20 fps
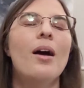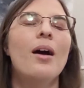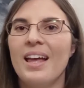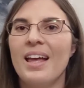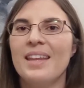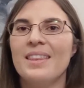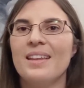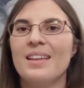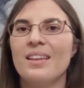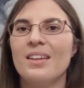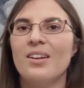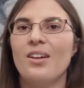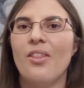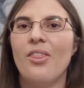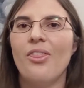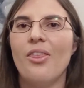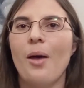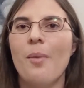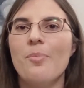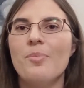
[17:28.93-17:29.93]
Hit the little
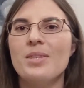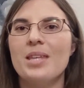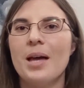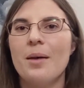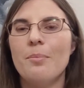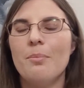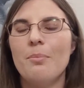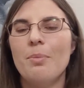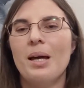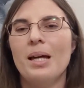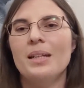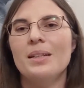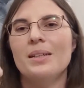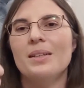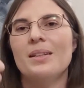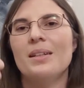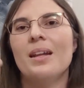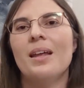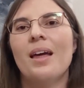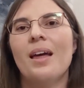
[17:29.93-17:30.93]
thumbs up
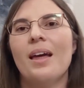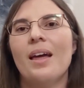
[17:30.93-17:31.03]
button